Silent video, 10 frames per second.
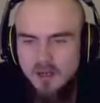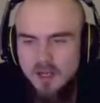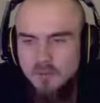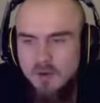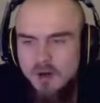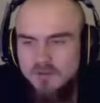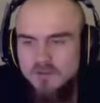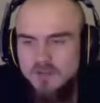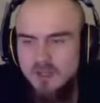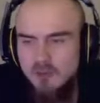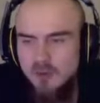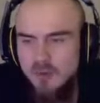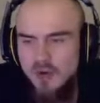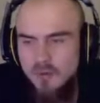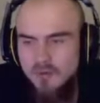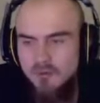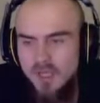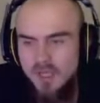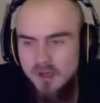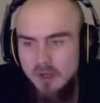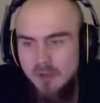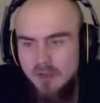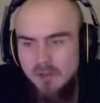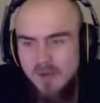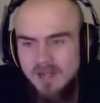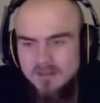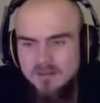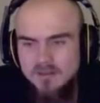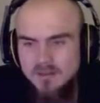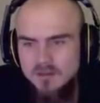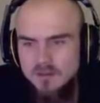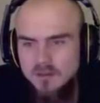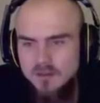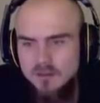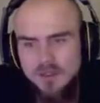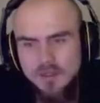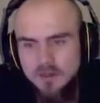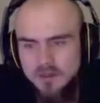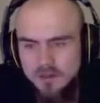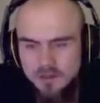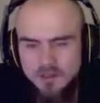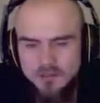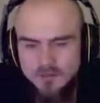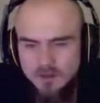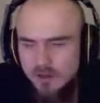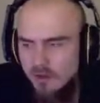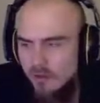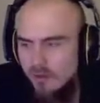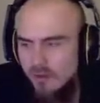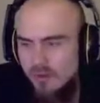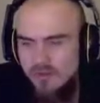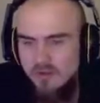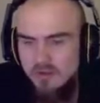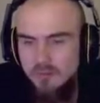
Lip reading: part of the skill requirement being knowing their patterns. So if they're